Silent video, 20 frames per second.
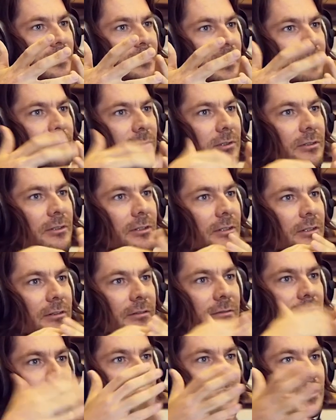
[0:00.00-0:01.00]
chapter, or you
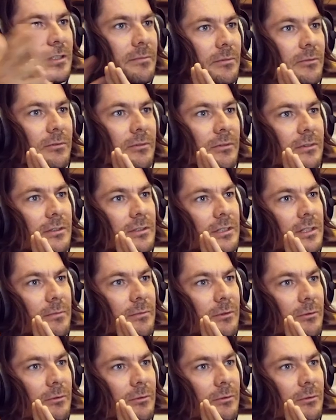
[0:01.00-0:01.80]
obviously stepped